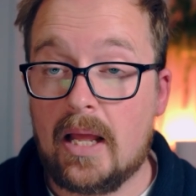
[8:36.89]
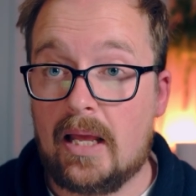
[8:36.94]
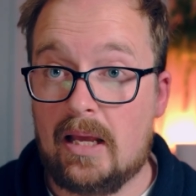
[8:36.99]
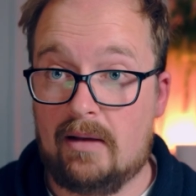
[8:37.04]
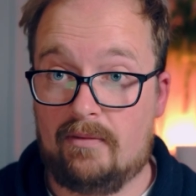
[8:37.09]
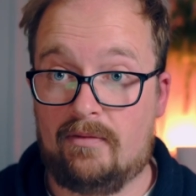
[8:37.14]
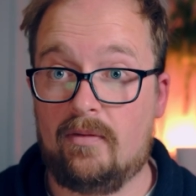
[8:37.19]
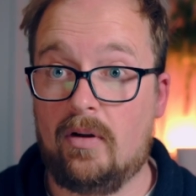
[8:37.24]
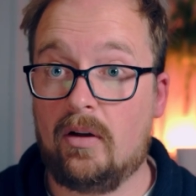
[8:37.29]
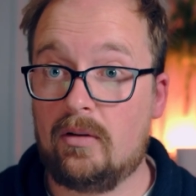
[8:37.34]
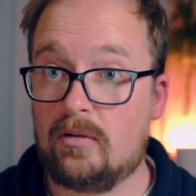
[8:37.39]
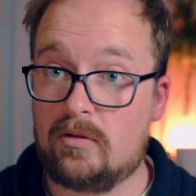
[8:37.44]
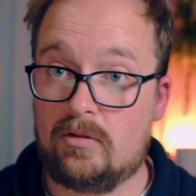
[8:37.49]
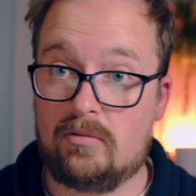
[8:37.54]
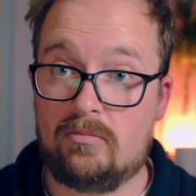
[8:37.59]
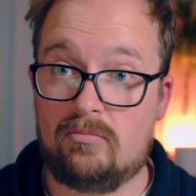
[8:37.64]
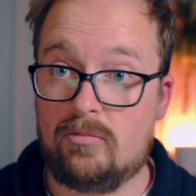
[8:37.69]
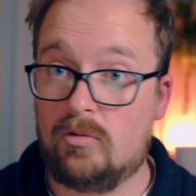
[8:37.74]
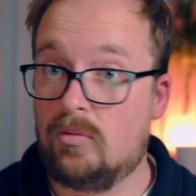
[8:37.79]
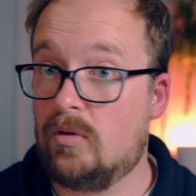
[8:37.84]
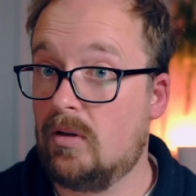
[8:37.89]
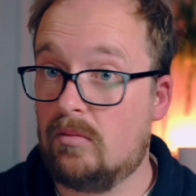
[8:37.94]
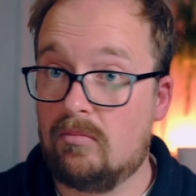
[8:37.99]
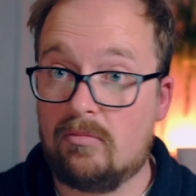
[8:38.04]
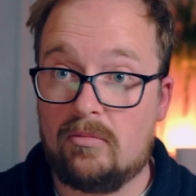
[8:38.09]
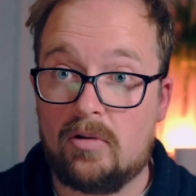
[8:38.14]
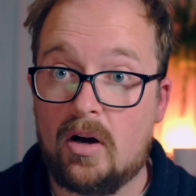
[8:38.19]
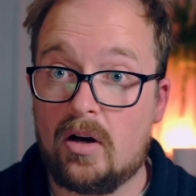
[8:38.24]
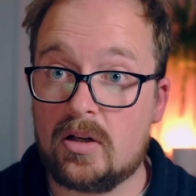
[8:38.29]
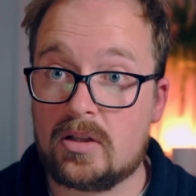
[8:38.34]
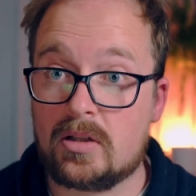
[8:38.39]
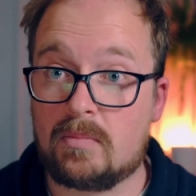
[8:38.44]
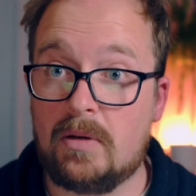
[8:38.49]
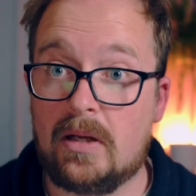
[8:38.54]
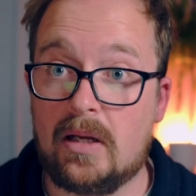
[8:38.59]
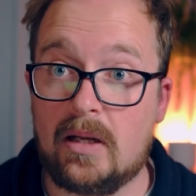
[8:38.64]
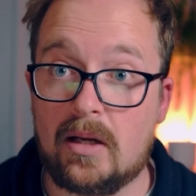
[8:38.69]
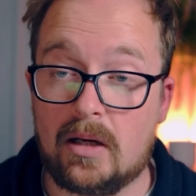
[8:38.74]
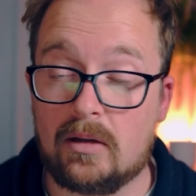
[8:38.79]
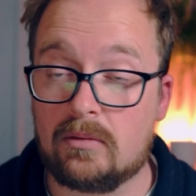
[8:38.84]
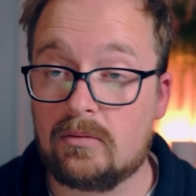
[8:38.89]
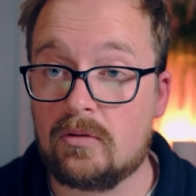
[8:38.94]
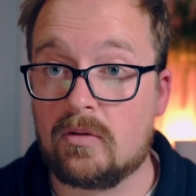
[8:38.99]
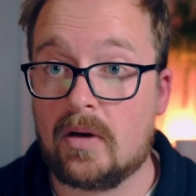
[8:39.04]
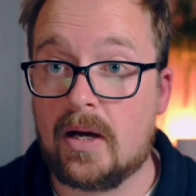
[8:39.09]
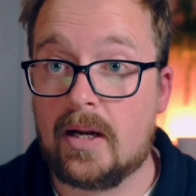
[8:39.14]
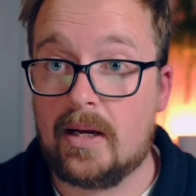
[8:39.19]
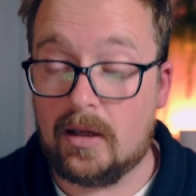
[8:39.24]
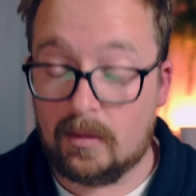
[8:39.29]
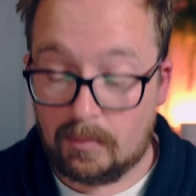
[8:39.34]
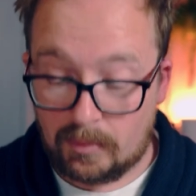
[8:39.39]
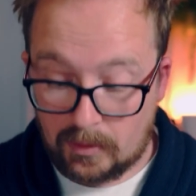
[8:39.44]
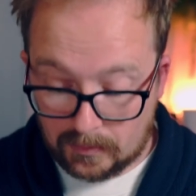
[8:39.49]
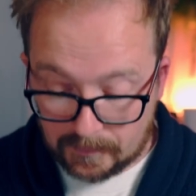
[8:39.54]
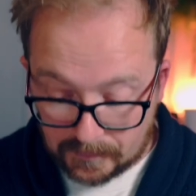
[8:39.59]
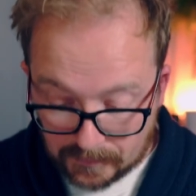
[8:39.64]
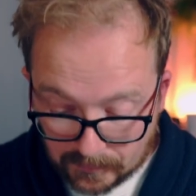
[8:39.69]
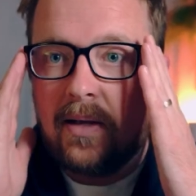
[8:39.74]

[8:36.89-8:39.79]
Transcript: If not, you can ask me and I'll try and help you.